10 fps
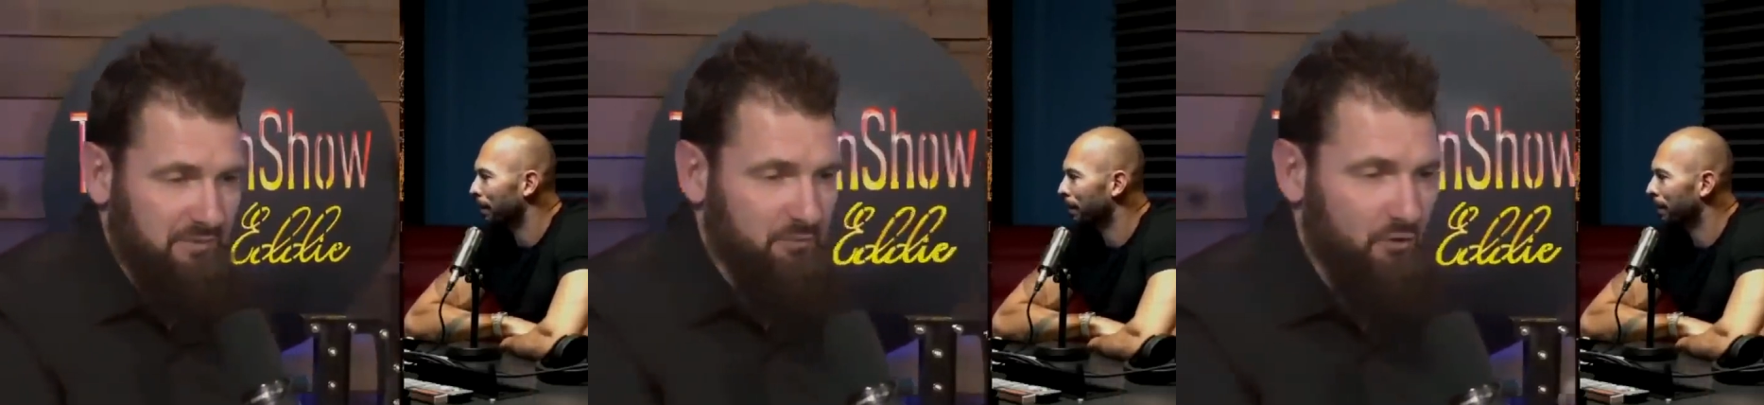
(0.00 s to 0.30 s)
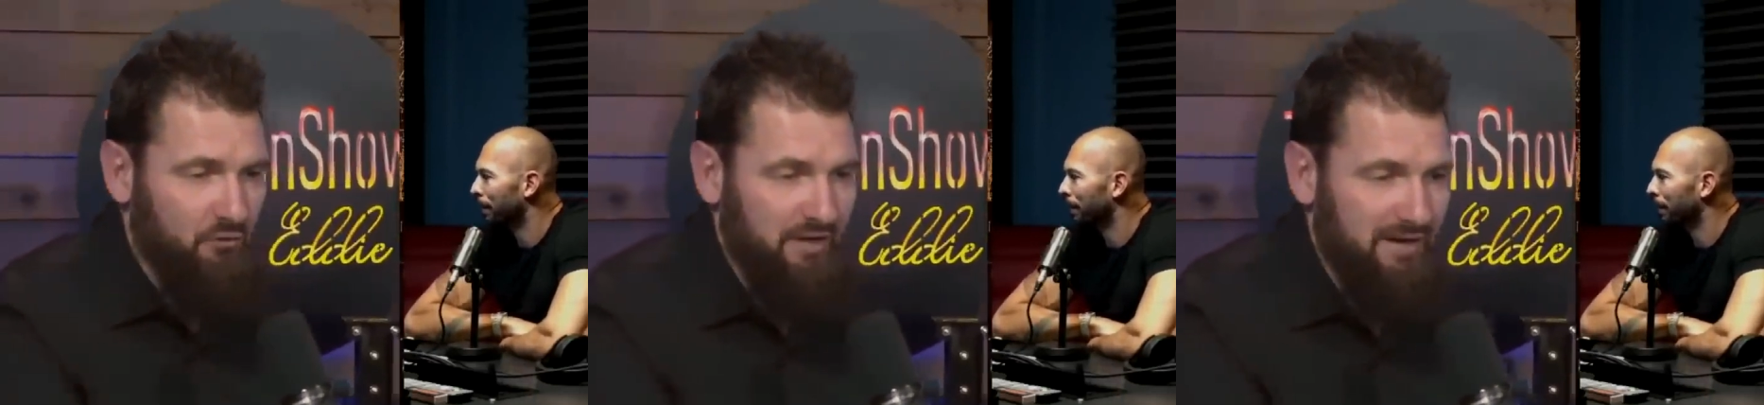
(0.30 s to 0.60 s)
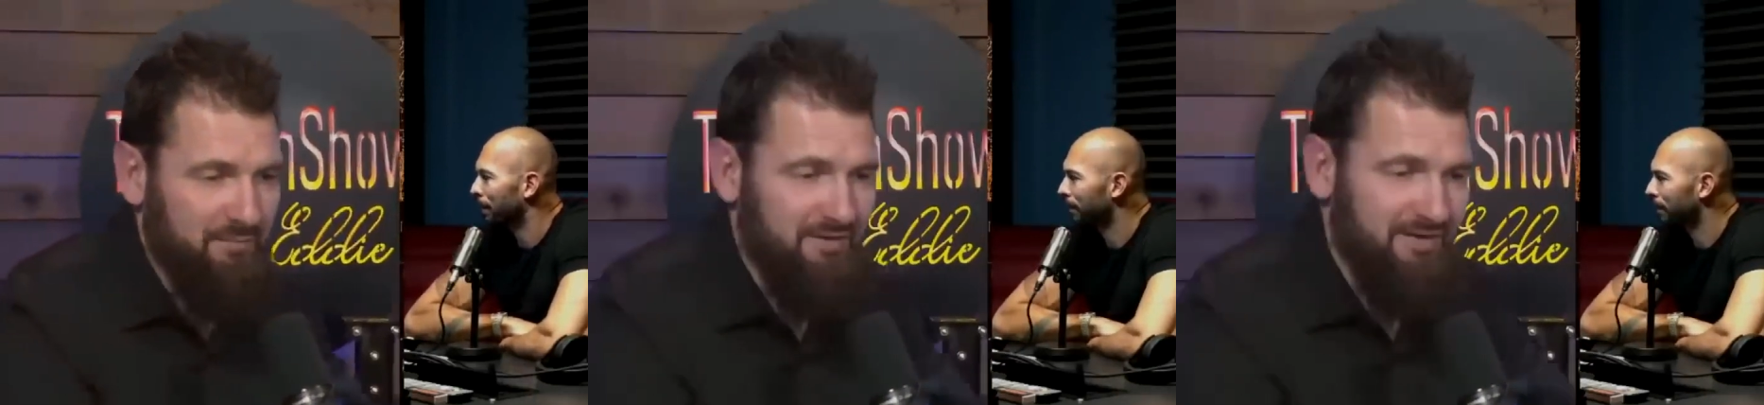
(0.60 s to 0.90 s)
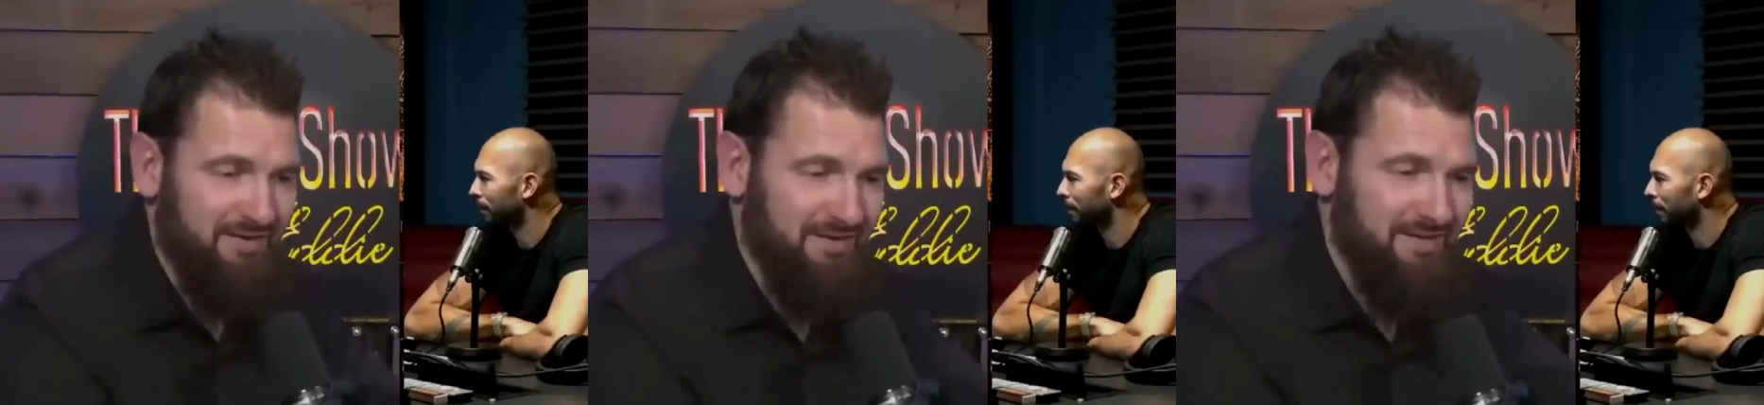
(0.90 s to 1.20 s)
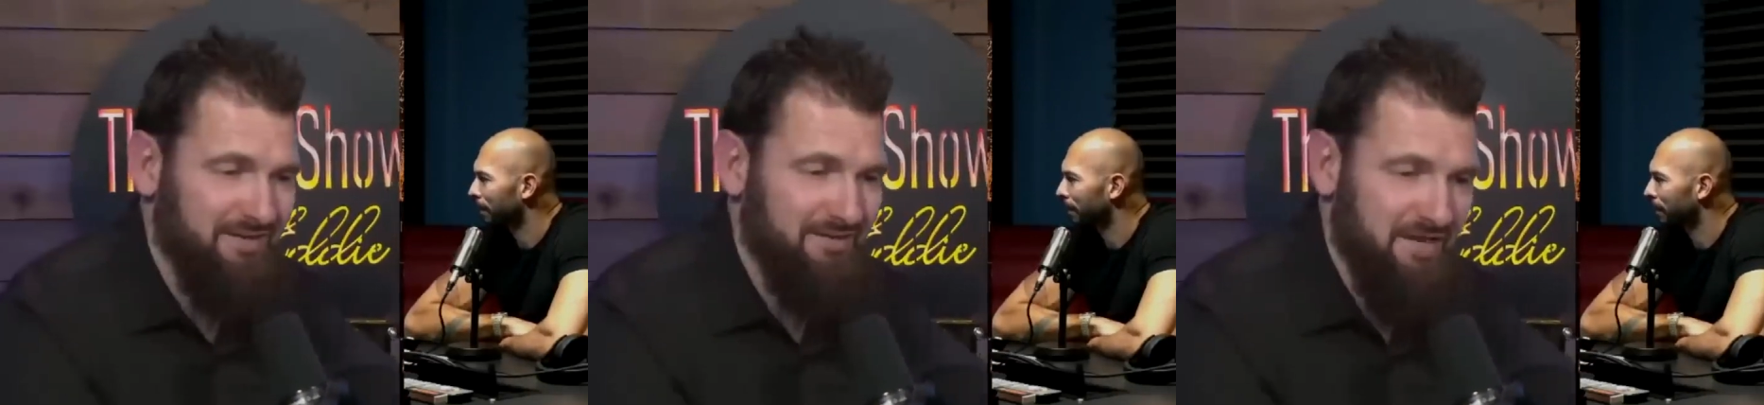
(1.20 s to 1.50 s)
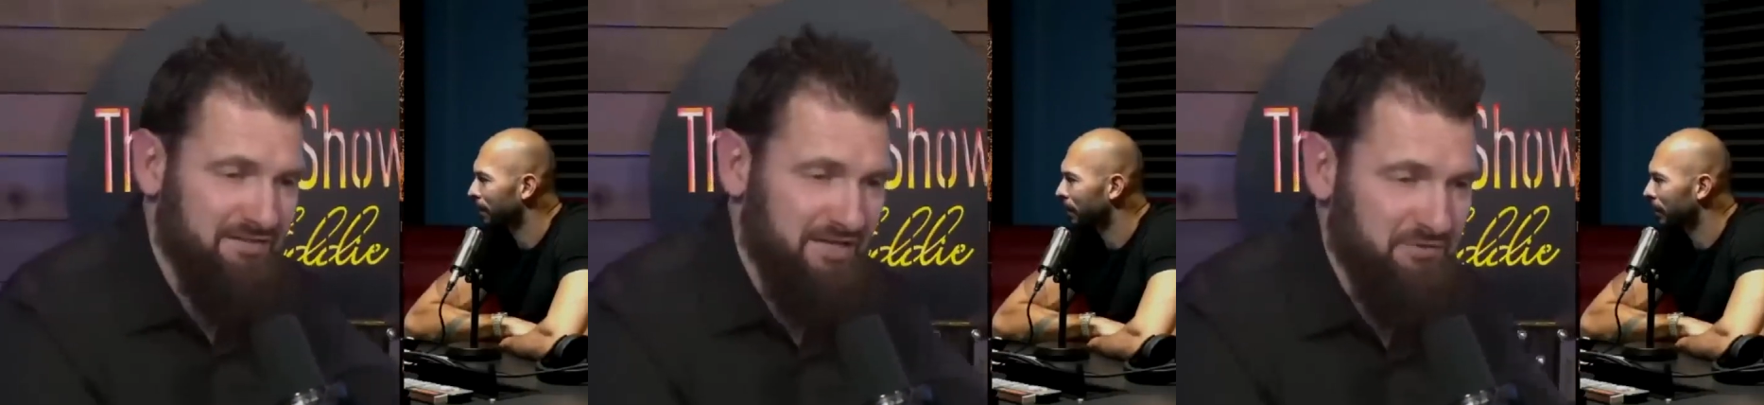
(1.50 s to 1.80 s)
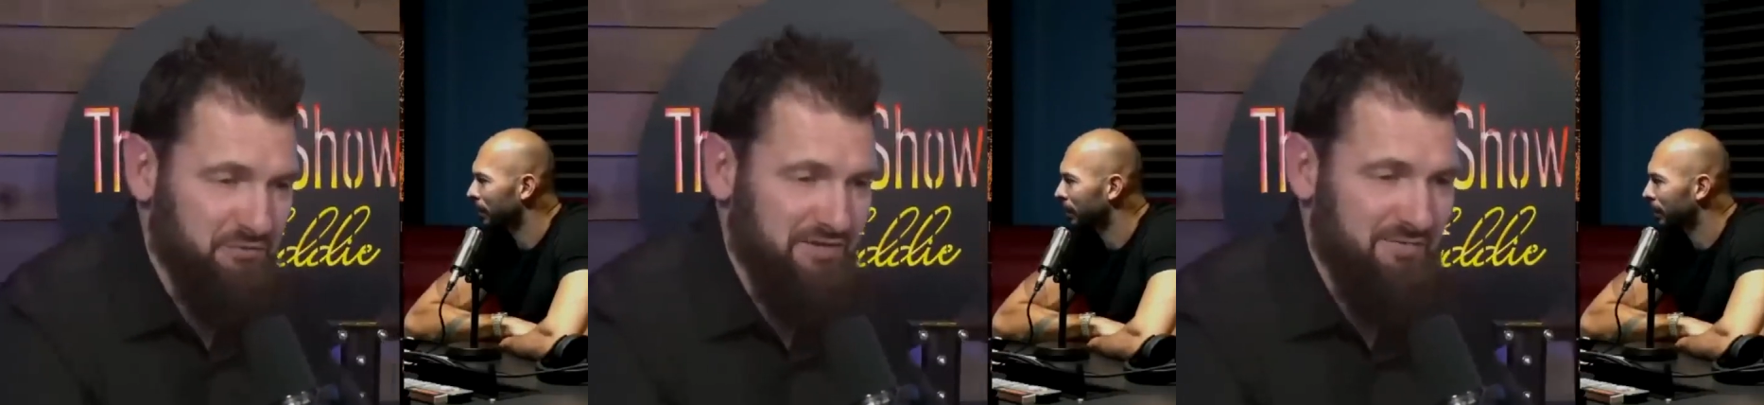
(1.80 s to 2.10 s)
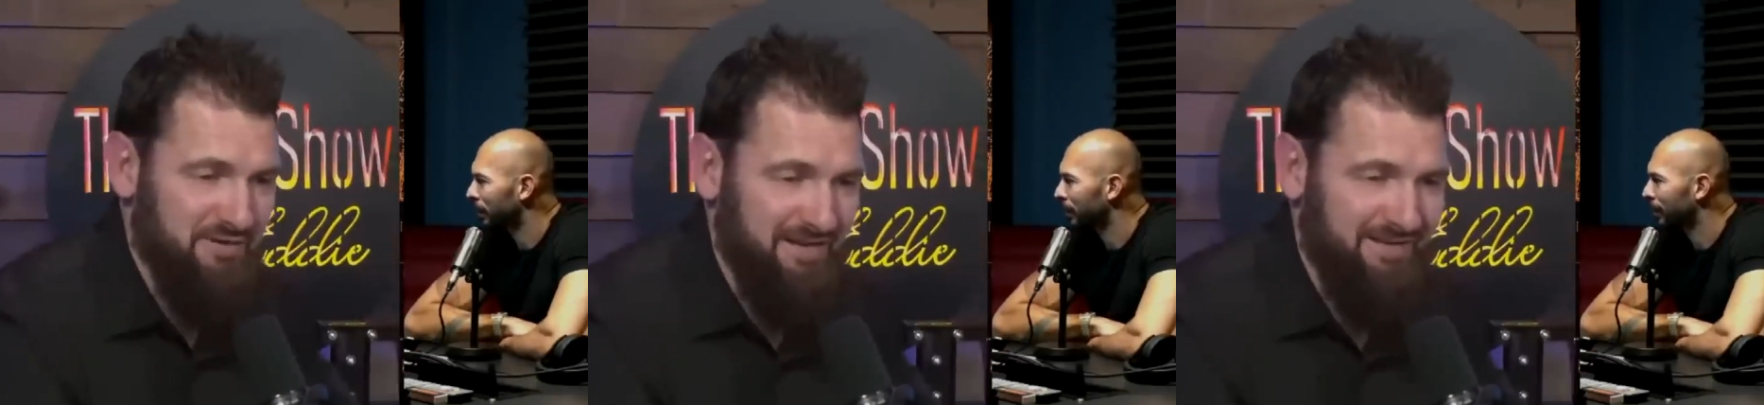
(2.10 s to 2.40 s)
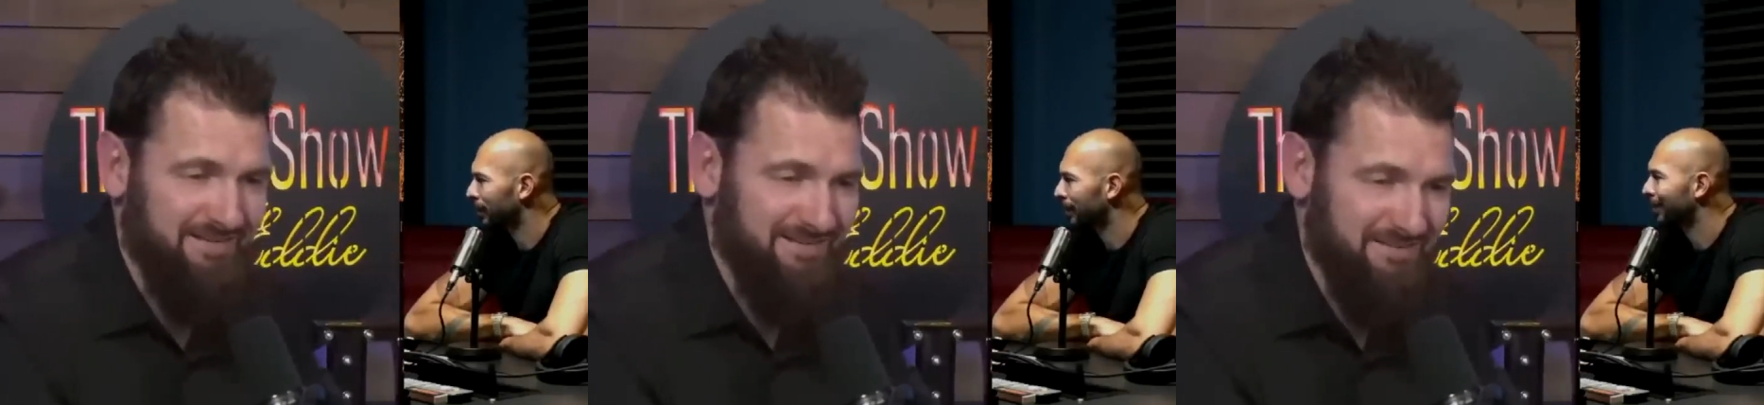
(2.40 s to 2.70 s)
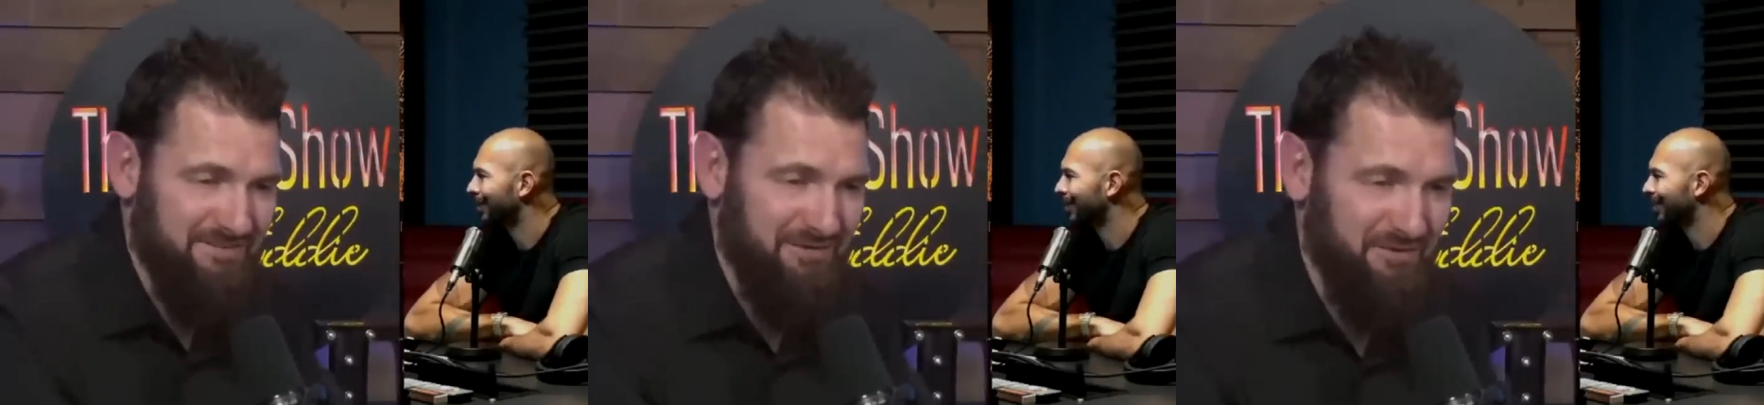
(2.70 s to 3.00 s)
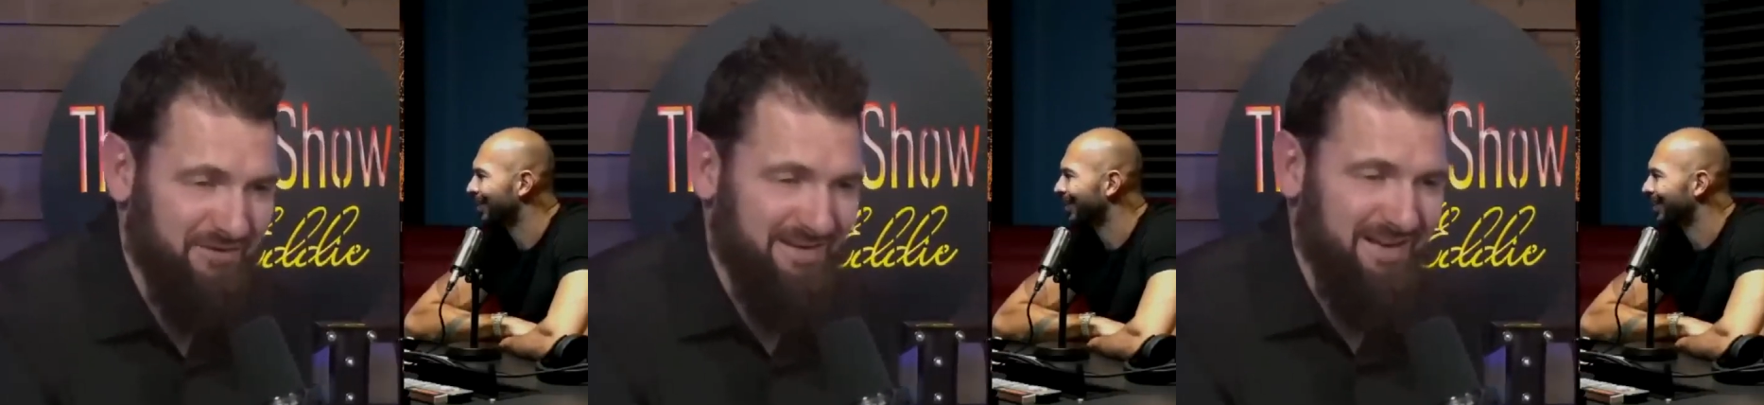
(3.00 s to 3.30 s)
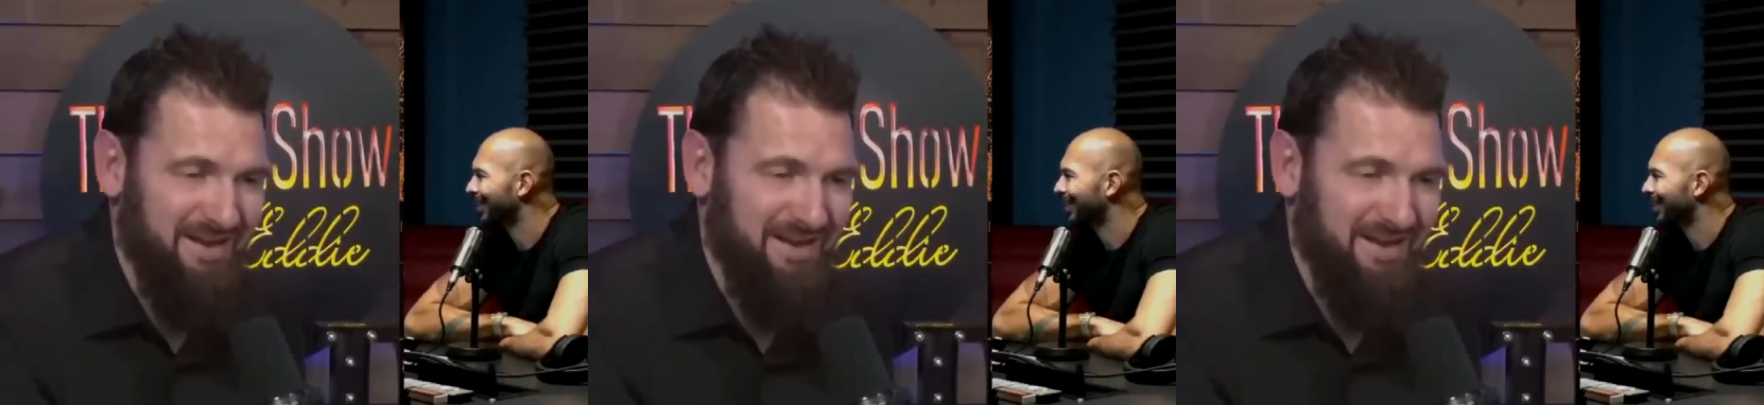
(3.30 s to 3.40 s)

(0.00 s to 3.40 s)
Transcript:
Speaker 1: with the program he next guest was coming in, so uh,